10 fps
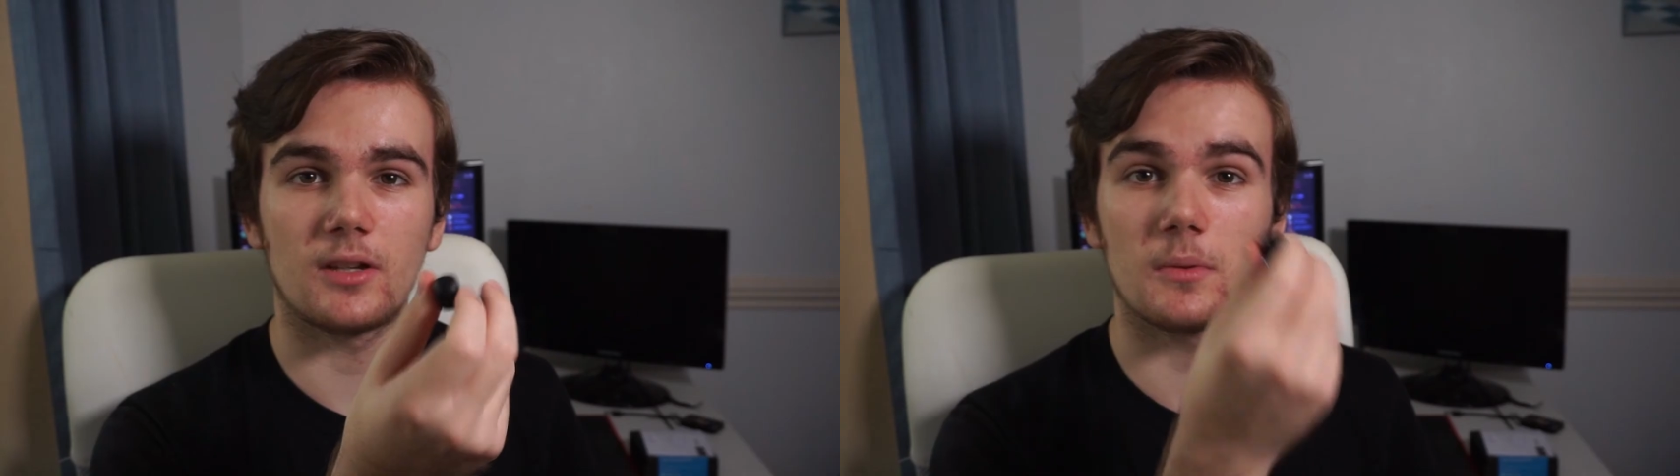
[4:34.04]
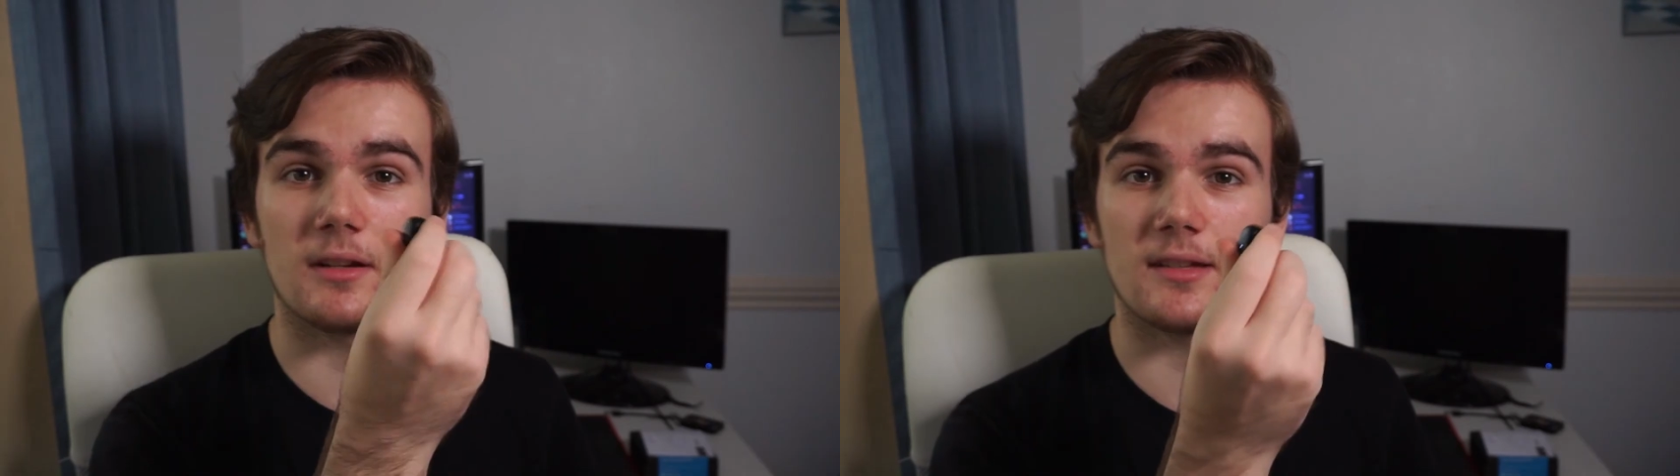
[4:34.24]

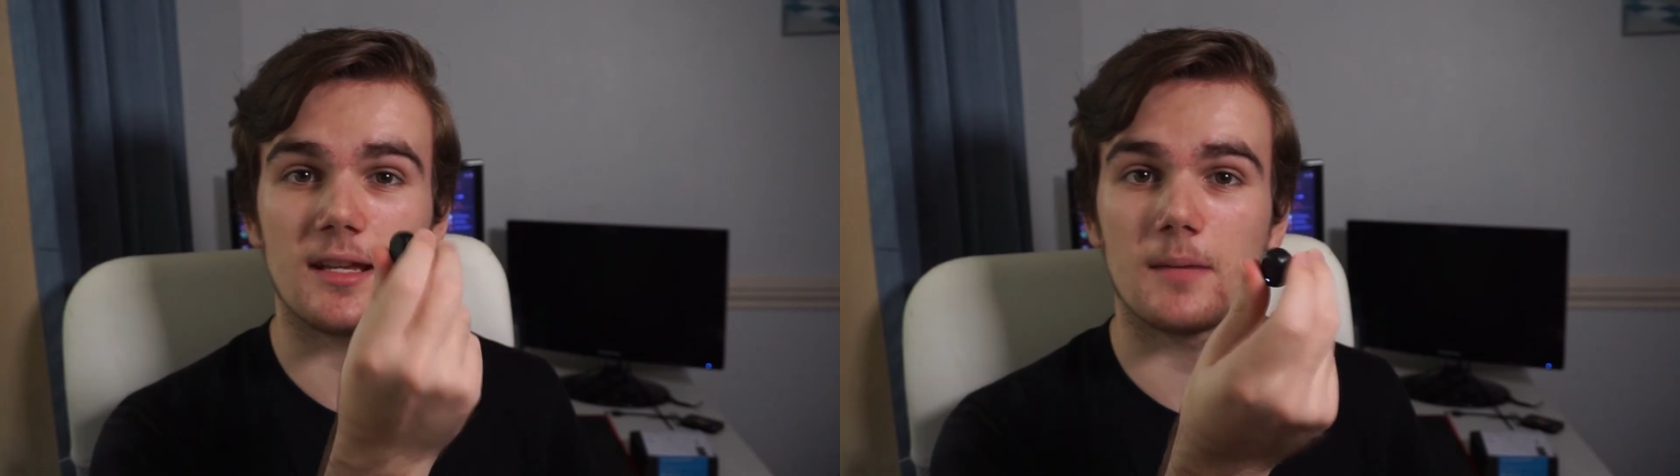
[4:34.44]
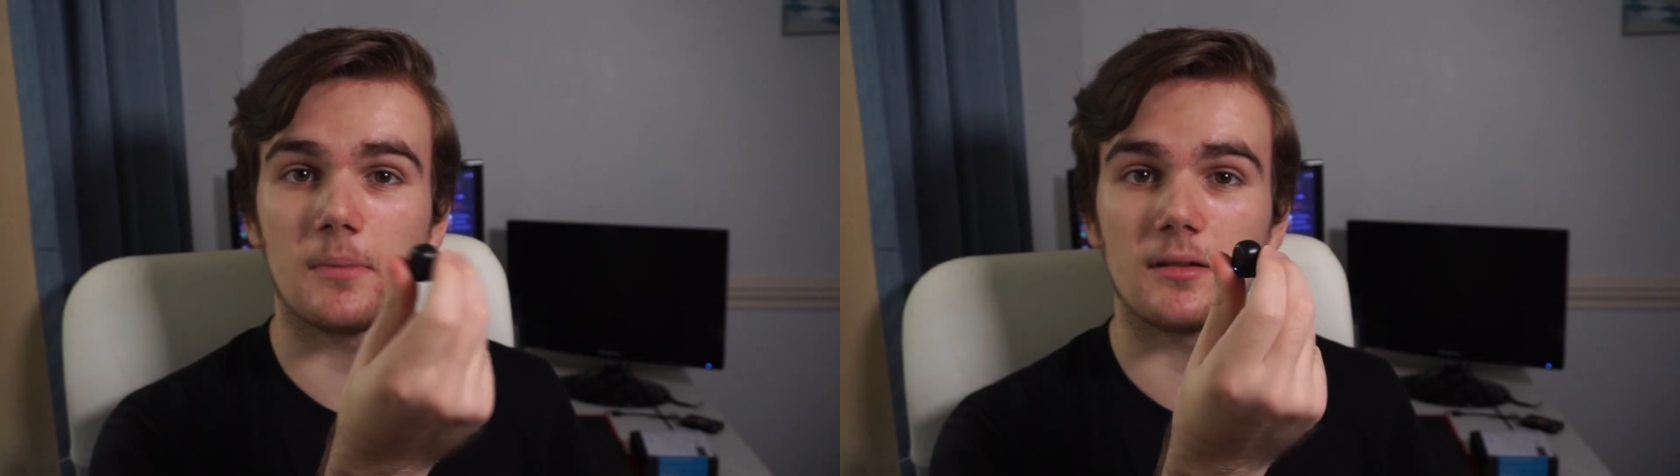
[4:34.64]
as well as the
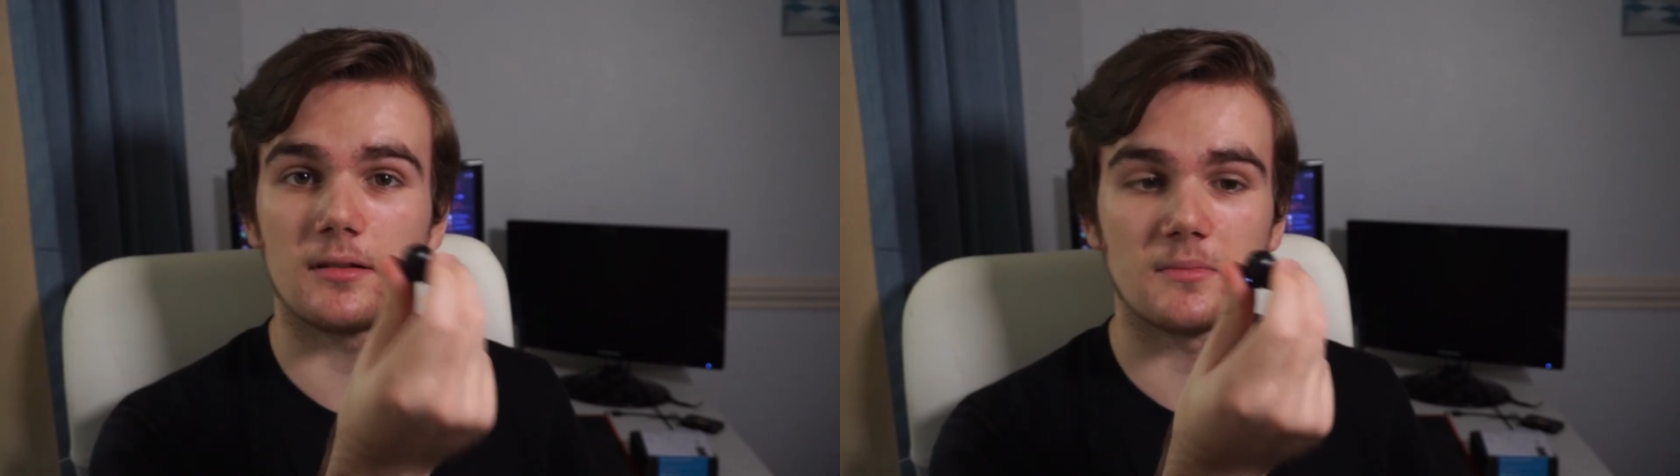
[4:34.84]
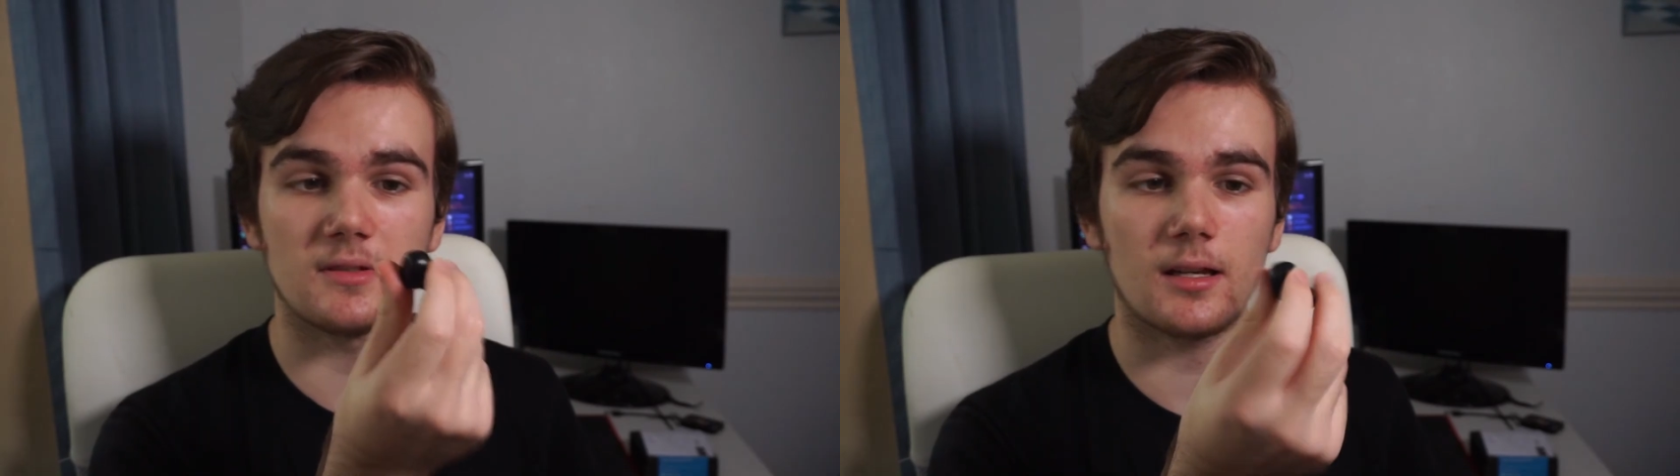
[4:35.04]
earbuds
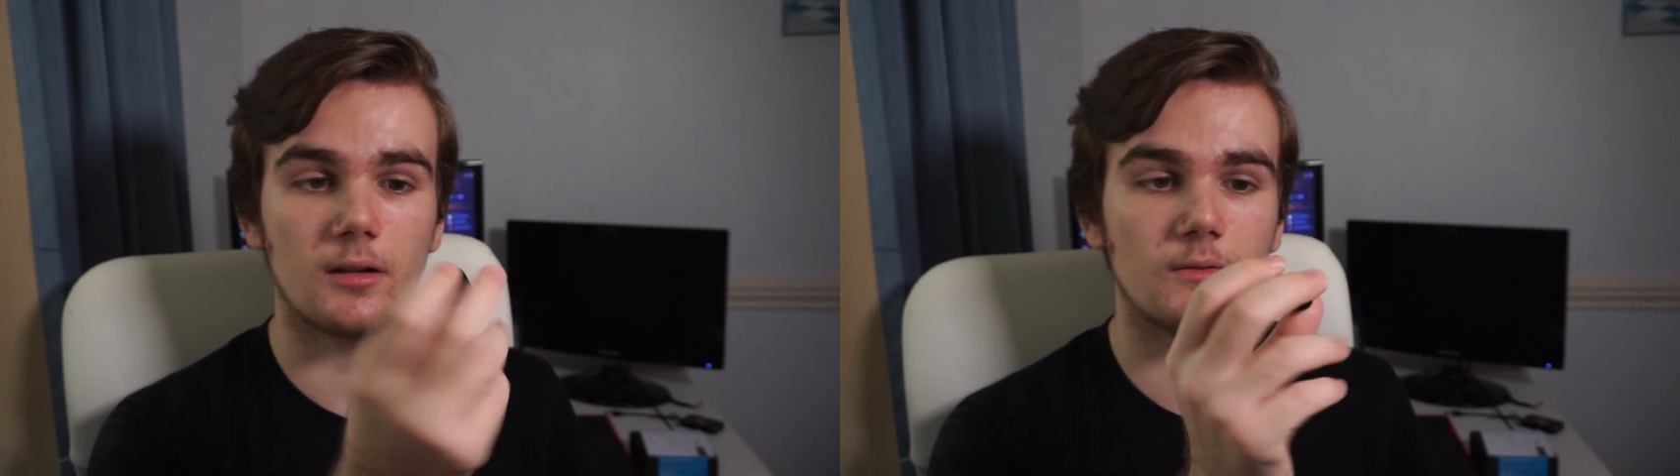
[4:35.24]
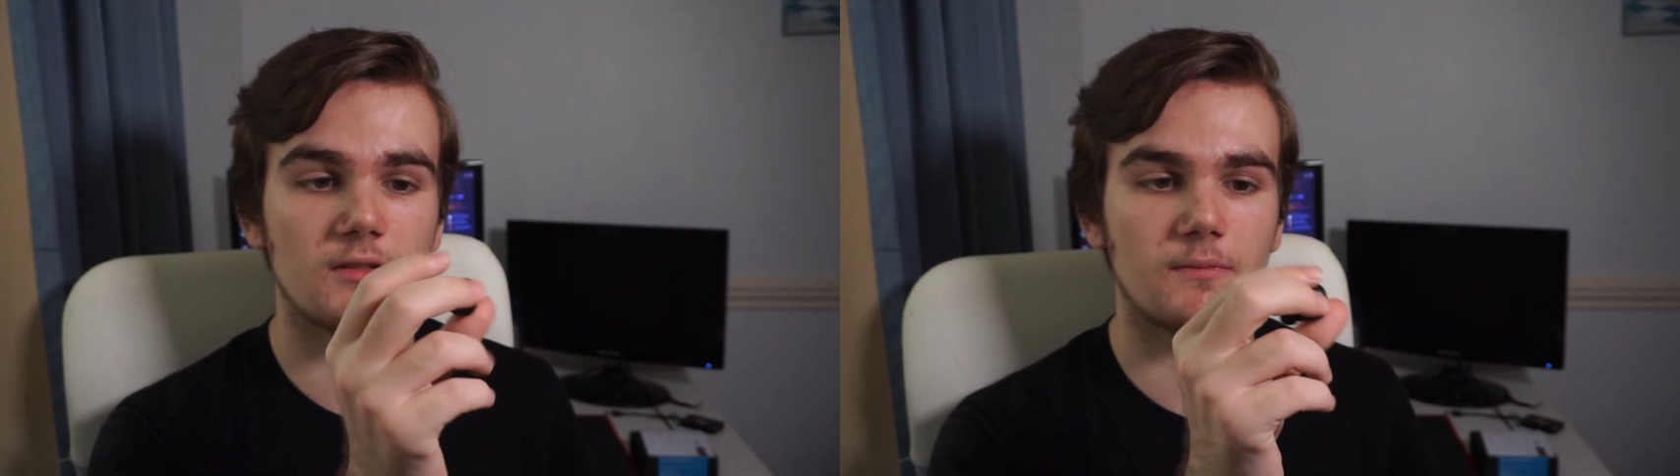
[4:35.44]

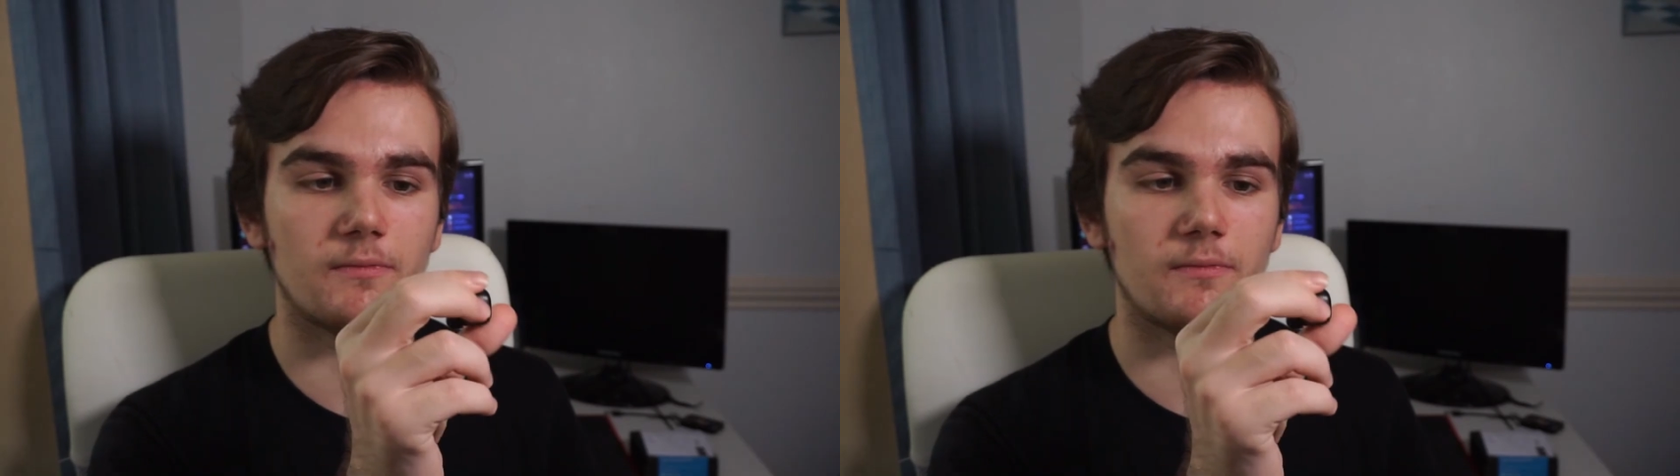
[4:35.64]
themselves